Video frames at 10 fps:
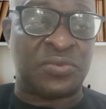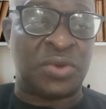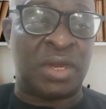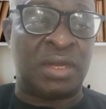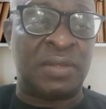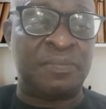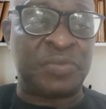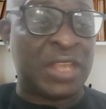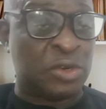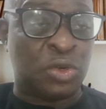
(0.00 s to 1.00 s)
of fuel,
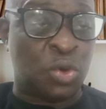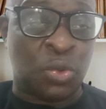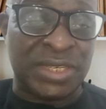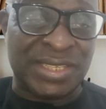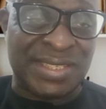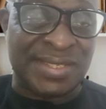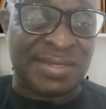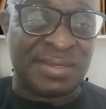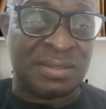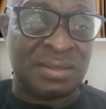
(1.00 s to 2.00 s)
I don't know what it
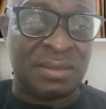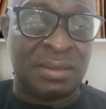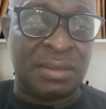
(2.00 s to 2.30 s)
is.